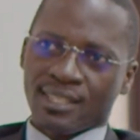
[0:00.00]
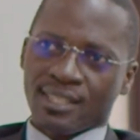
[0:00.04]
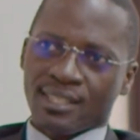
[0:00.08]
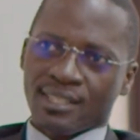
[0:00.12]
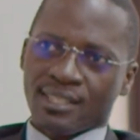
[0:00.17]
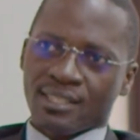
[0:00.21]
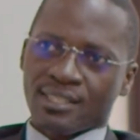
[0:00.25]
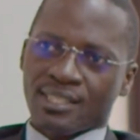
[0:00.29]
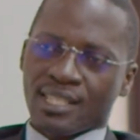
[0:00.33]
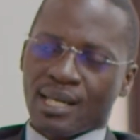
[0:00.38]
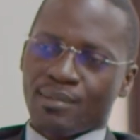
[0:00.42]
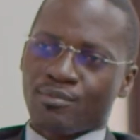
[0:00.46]

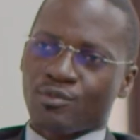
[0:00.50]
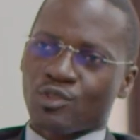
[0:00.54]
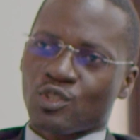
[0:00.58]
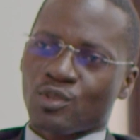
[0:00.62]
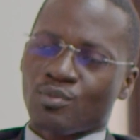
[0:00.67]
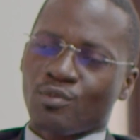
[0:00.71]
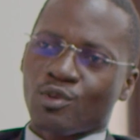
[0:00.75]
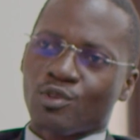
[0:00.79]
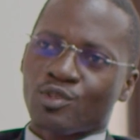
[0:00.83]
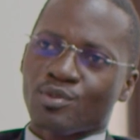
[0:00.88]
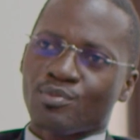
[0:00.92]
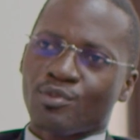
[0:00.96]
some
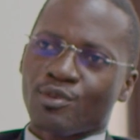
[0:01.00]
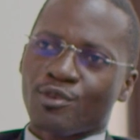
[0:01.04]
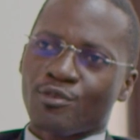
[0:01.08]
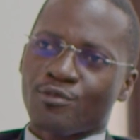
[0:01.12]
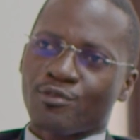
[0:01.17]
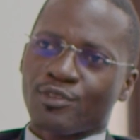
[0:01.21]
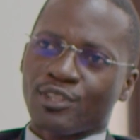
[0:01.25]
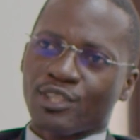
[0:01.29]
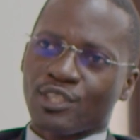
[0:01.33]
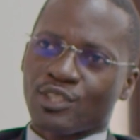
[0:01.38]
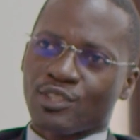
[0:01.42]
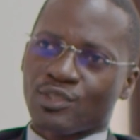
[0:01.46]
small
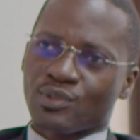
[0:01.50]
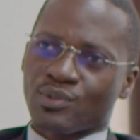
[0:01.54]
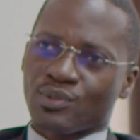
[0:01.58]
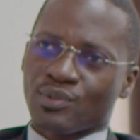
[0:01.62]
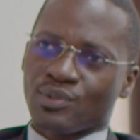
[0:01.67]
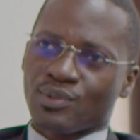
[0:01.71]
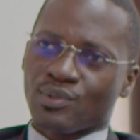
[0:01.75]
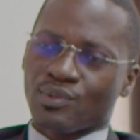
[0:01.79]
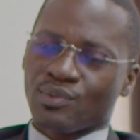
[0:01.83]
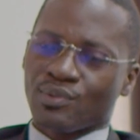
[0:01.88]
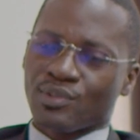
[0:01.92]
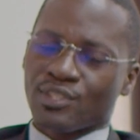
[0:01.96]

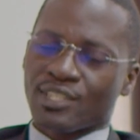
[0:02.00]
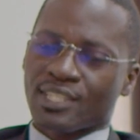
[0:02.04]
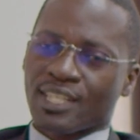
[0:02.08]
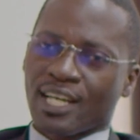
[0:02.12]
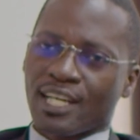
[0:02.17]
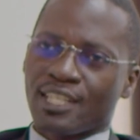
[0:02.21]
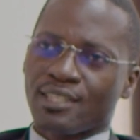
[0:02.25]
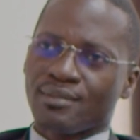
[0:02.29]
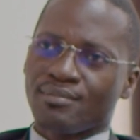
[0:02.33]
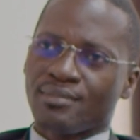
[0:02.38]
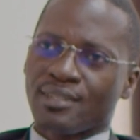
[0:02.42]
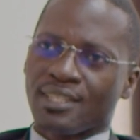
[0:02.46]
things which
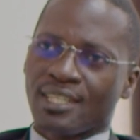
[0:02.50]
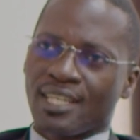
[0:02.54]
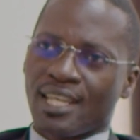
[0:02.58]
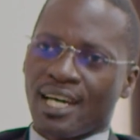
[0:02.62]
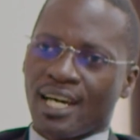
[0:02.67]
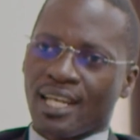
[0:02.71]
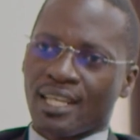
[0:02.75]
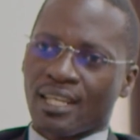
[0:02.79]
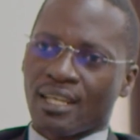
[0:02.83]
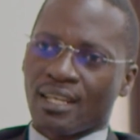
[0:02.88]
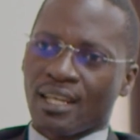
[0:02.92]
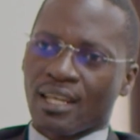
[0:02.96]
can be
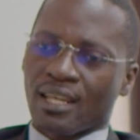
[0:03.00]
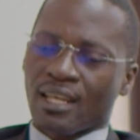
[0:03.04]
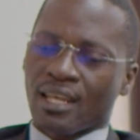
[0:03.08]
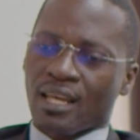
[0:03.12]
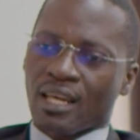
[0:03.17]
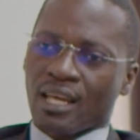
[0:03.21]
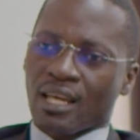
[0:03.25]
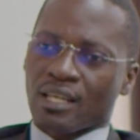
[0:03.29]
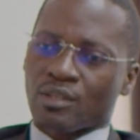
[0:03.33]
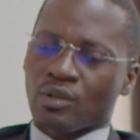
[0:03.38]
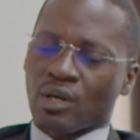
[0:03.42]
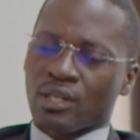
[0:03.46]
done
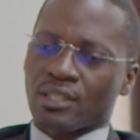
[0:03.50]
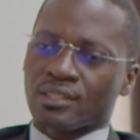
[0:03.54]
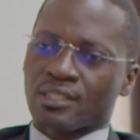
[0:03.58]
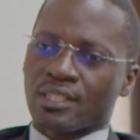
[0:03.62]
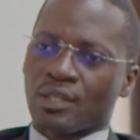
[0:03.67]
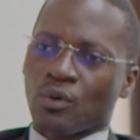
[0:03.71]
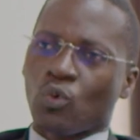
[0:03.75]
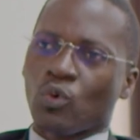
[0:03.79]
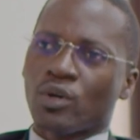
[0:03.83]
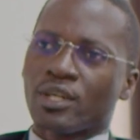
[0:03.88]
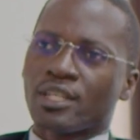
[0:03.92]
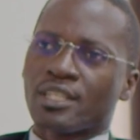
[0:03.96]
the
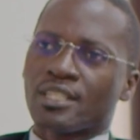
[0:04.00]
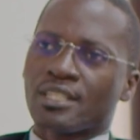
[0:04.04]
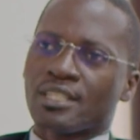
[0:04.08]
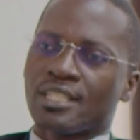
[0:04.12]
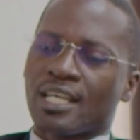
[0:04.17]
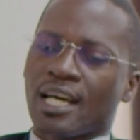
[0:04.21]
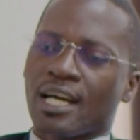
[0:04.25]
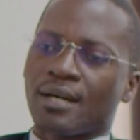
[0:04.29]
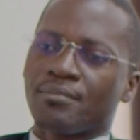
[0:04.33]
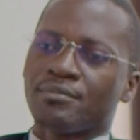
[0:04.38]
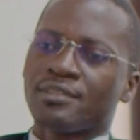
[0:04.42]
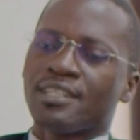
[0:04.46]
way they
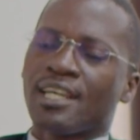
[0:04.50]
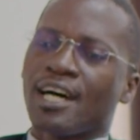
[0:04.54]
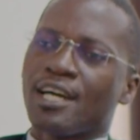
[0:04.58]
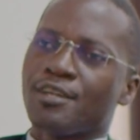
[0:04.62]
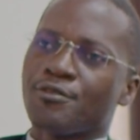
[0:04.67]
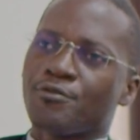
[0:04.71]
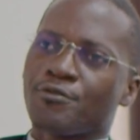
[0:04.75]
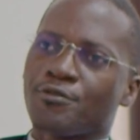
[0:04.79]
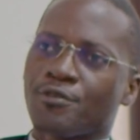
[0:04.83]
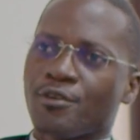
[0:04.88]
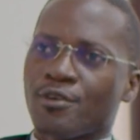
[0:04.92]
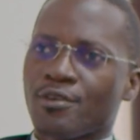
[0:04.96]
have done
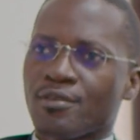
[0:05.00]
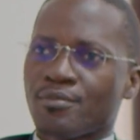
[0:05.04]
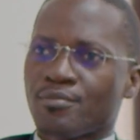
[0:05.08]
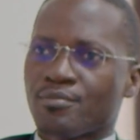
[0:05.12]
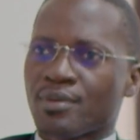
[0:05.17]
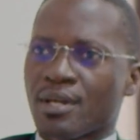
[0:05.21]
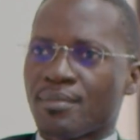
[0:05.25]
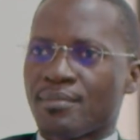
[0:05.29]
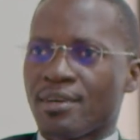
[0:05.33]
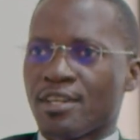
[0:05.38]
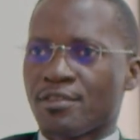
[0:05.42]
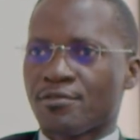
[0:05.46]
for
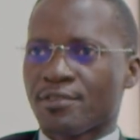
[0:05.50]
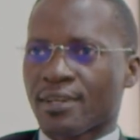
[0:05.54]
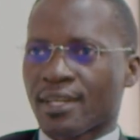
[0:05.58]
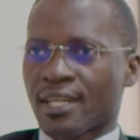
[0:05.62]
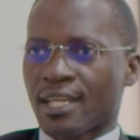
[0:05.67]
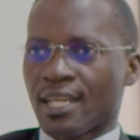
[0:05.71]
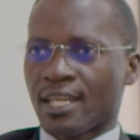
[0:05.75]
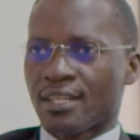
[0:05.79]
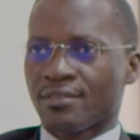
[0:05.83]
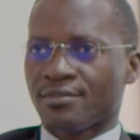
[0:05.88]
primary health care